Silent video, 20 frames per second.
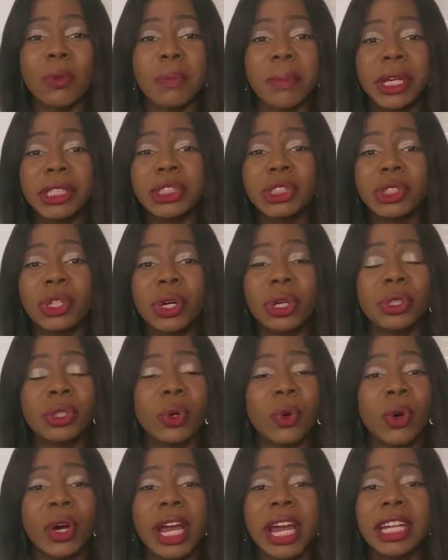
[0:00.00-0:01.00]
mention
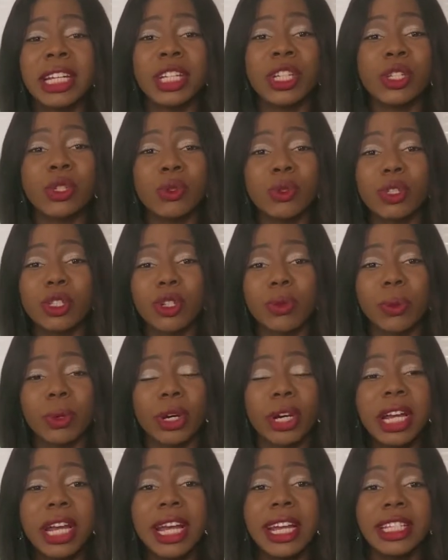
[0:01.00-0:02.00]
or any
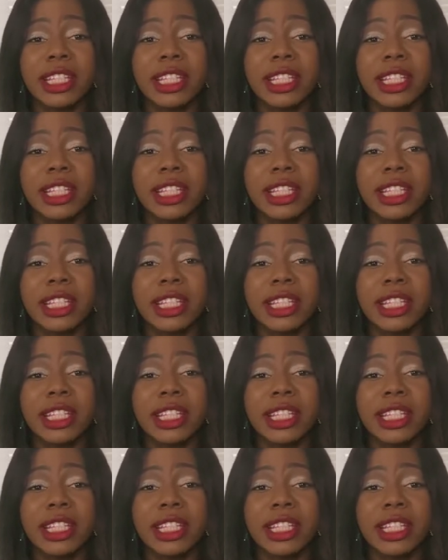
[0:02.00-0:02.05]
YouTuber.